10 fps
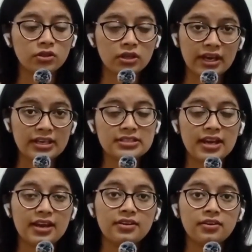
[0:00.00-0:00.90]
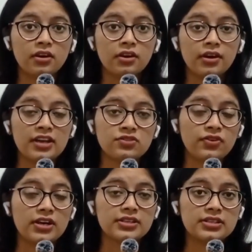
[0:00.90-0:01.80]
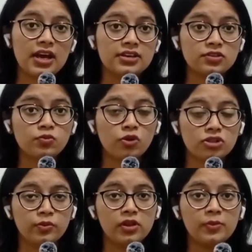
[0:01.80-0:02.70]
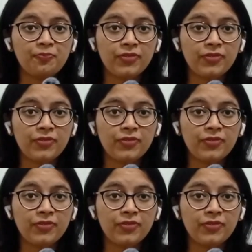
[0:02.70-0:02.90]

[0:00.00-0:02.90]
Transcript: the client side as fast as possible.